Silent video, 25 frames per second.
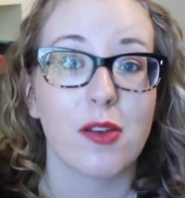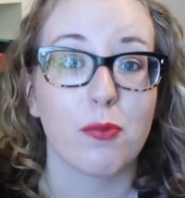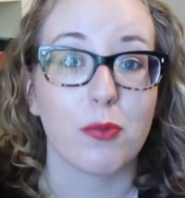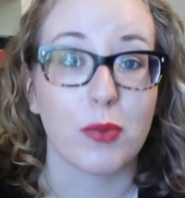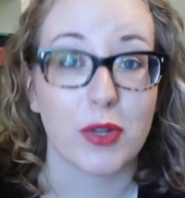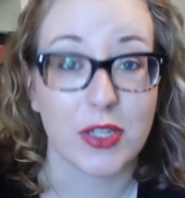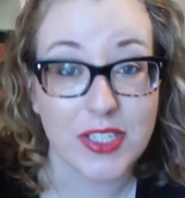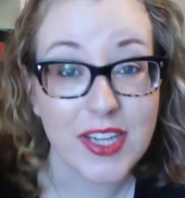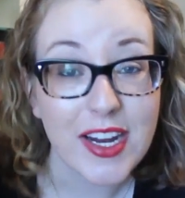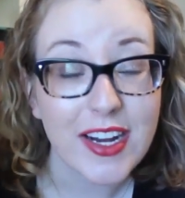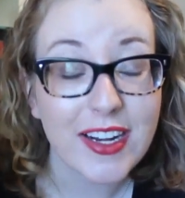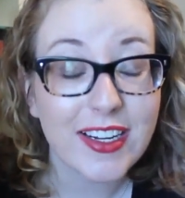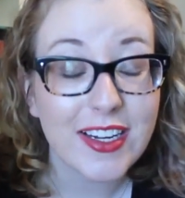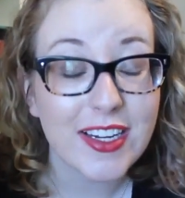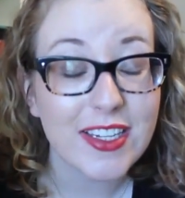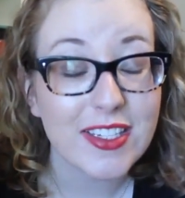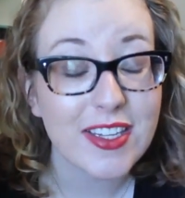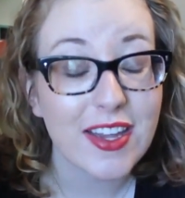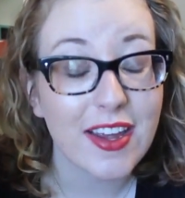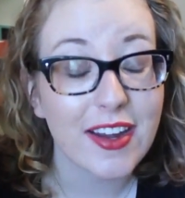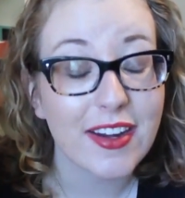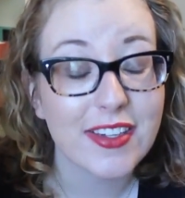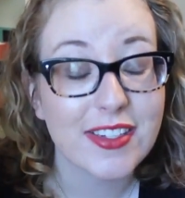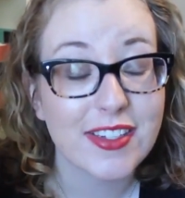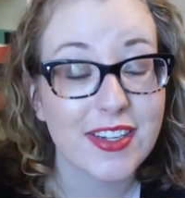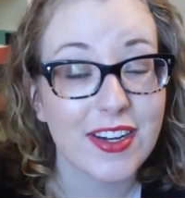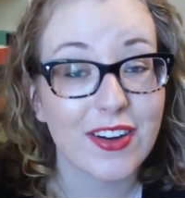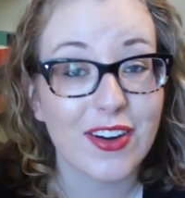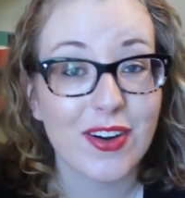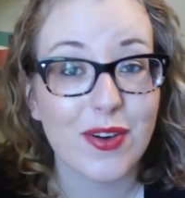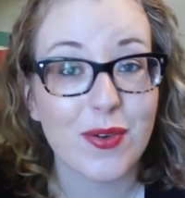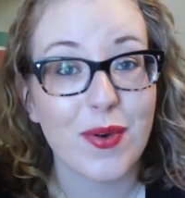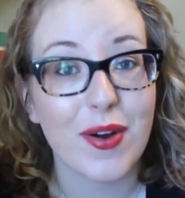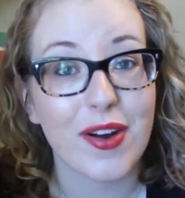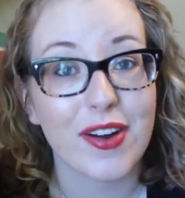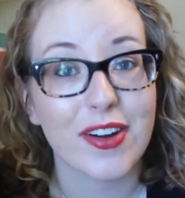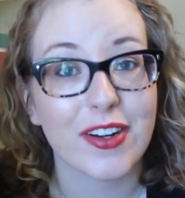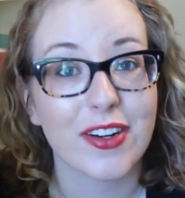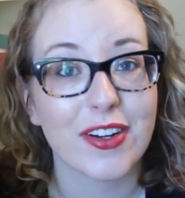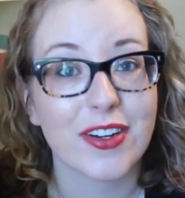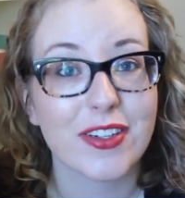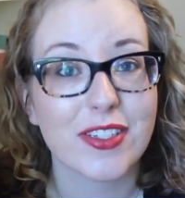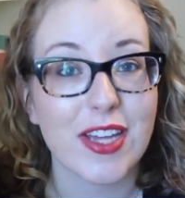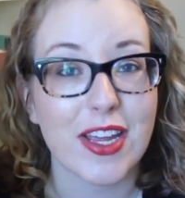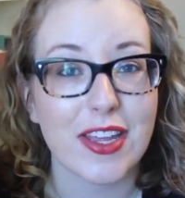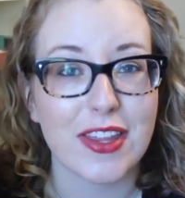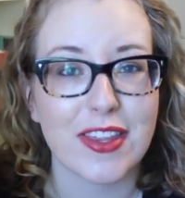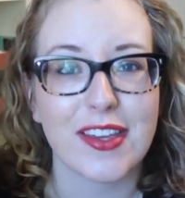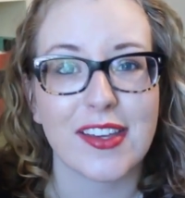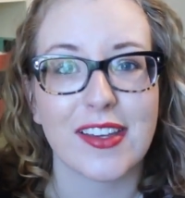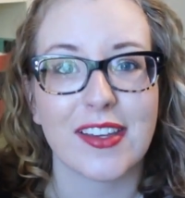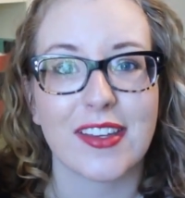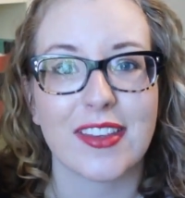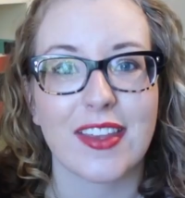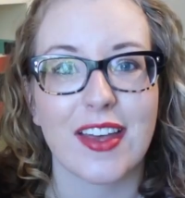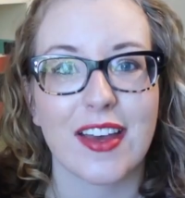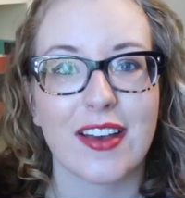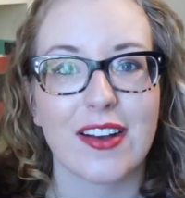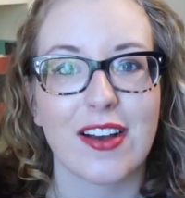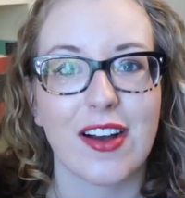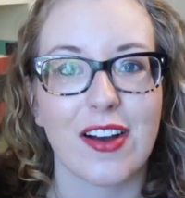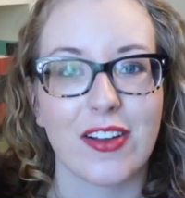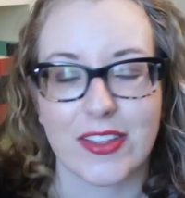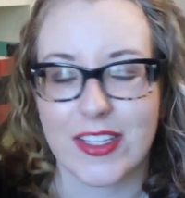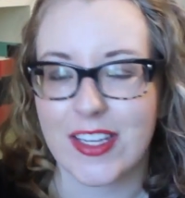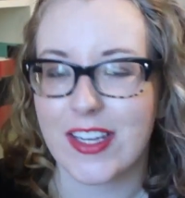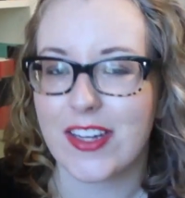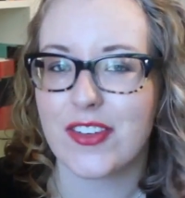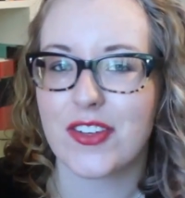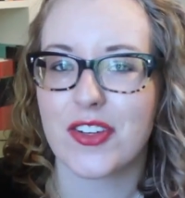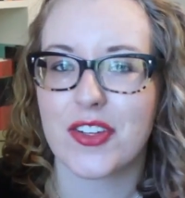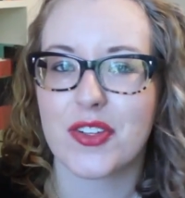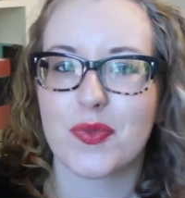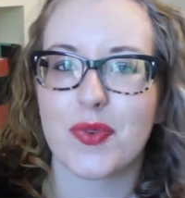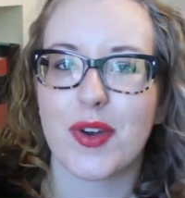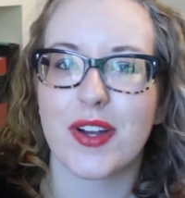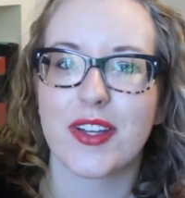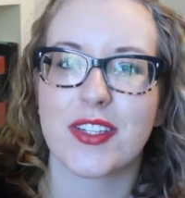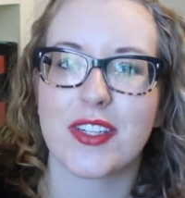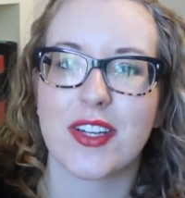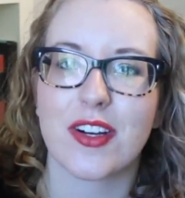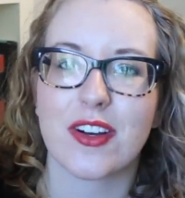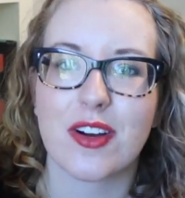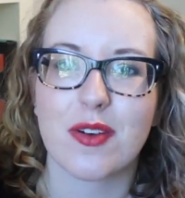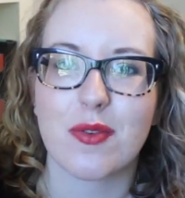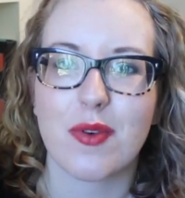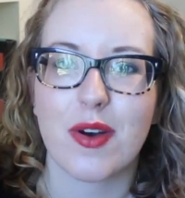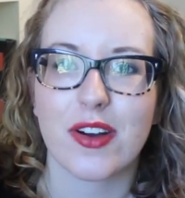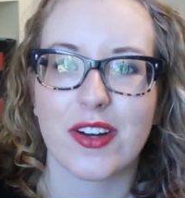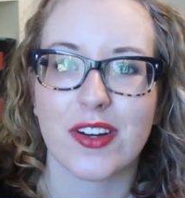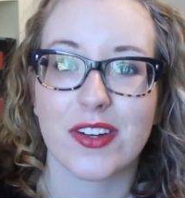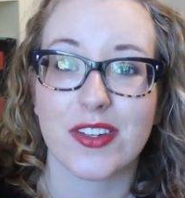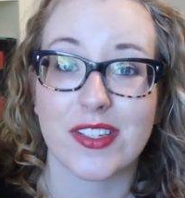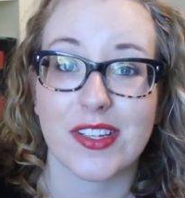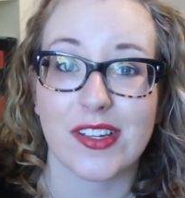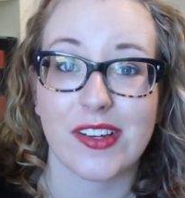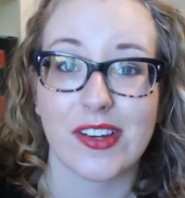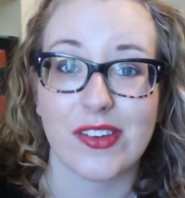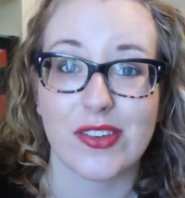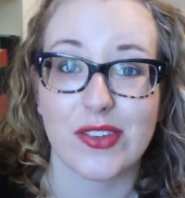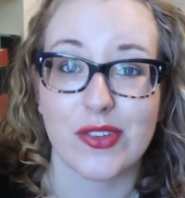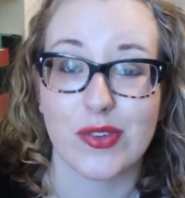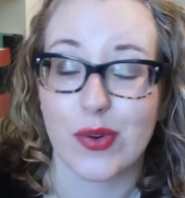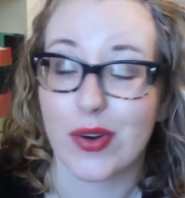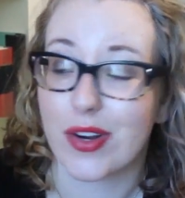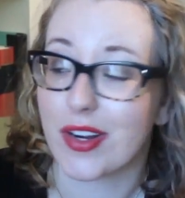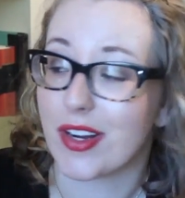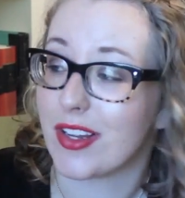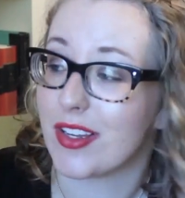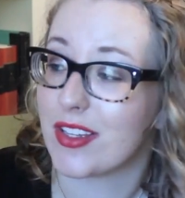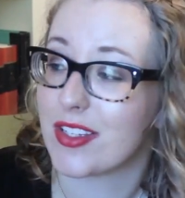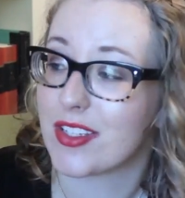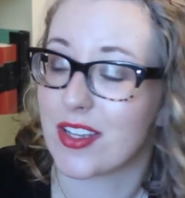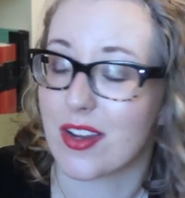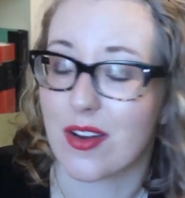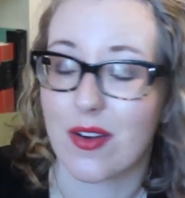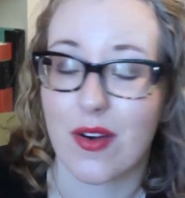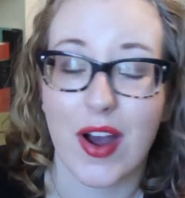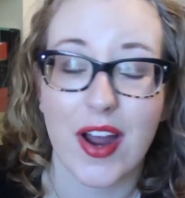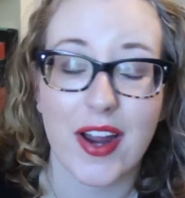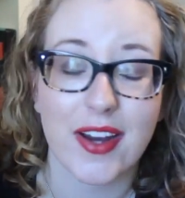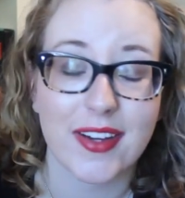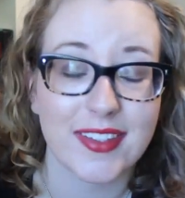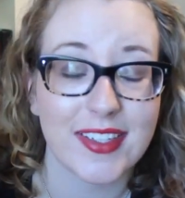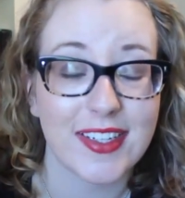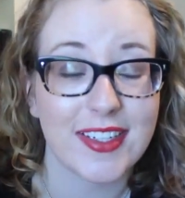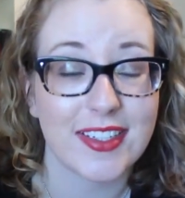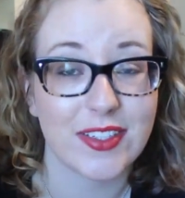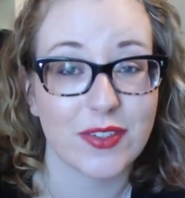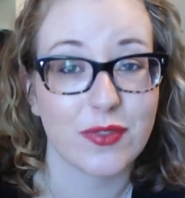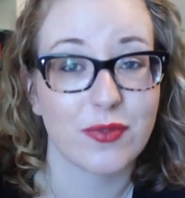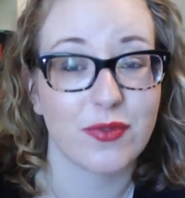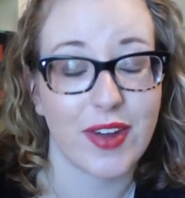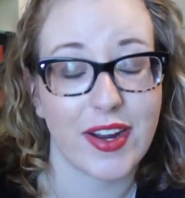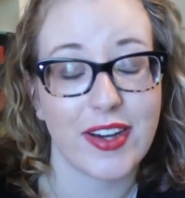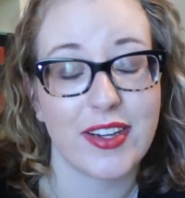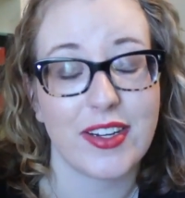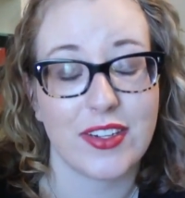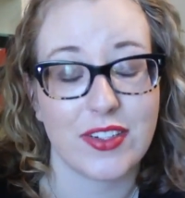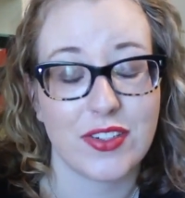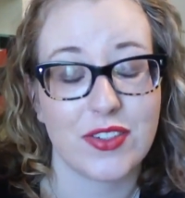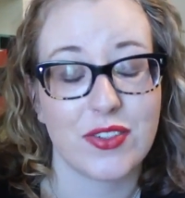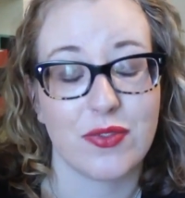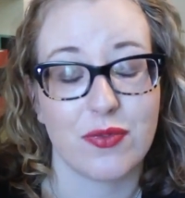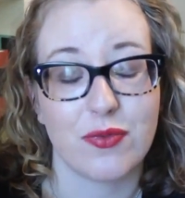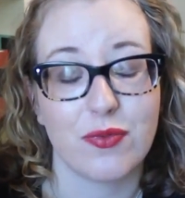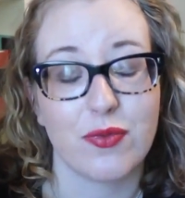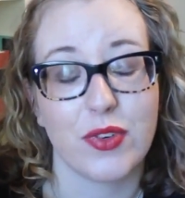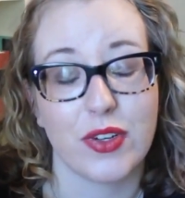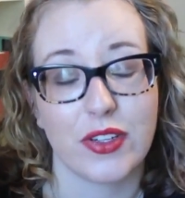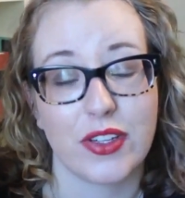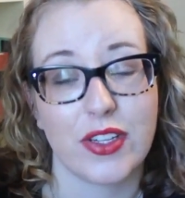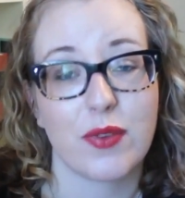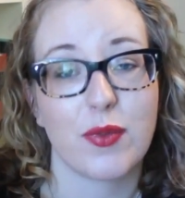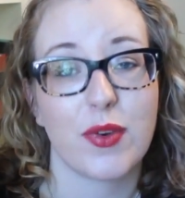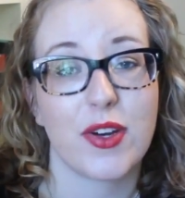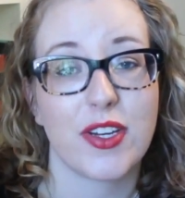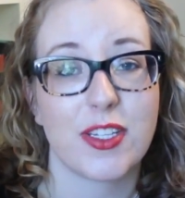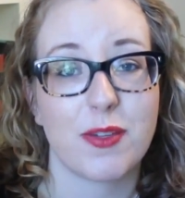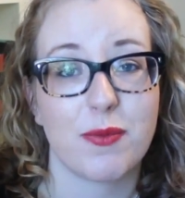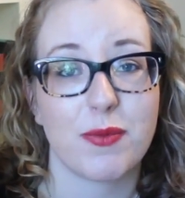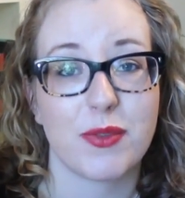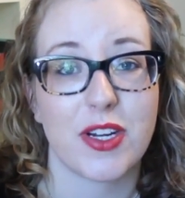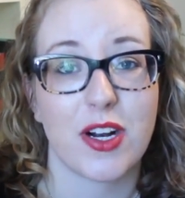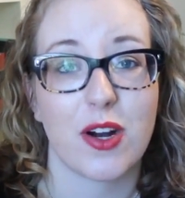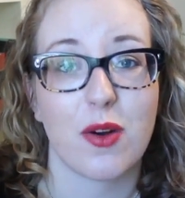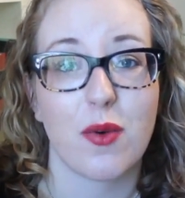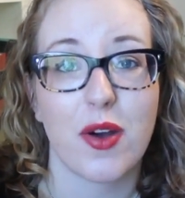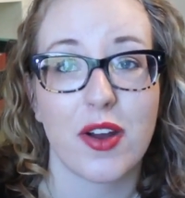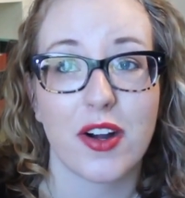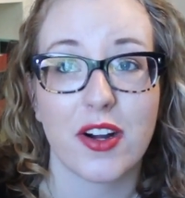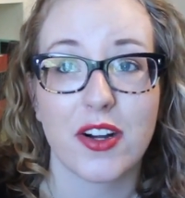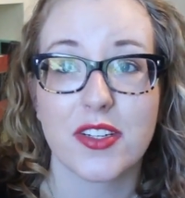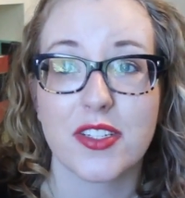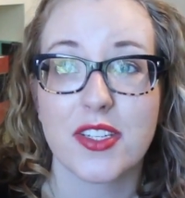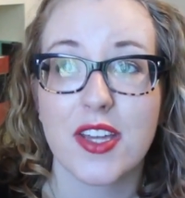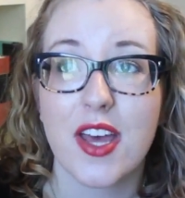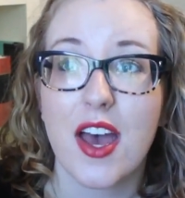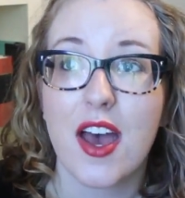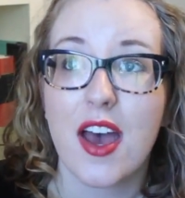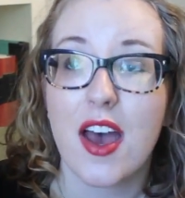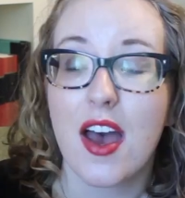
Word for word: Mercedes likes Sarah Waters. I think that Colleen just read Sarah Waters and enjoyed it, so I need to I need to really read some Sarah Waters.